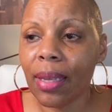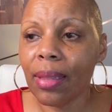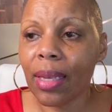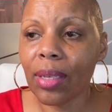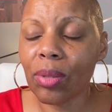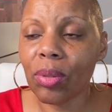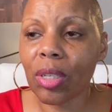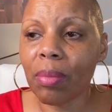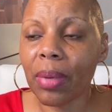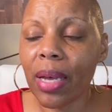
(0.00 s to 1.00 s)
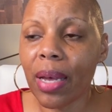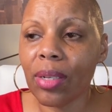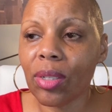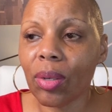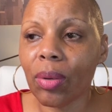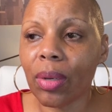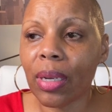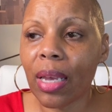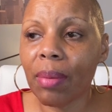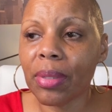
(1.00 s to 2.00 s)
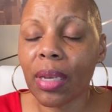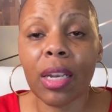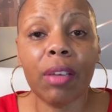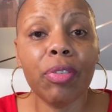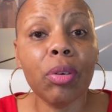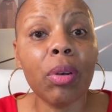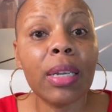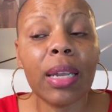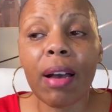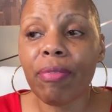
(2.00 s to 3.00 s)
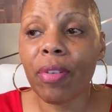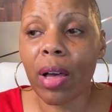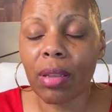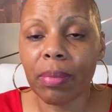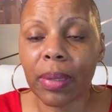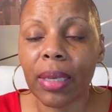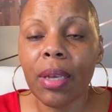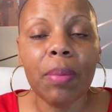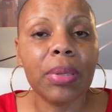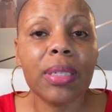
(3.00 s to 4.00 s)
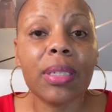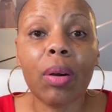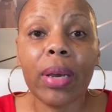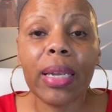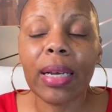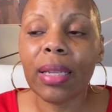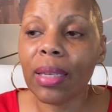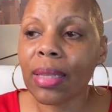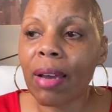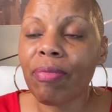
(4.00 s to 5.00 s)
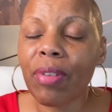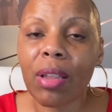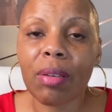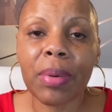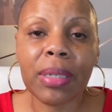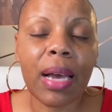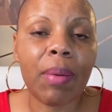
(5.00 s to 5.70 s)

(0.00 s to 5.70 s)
Thank you so much on Amazon. And if you are not following me, please go ahead and click that follow button.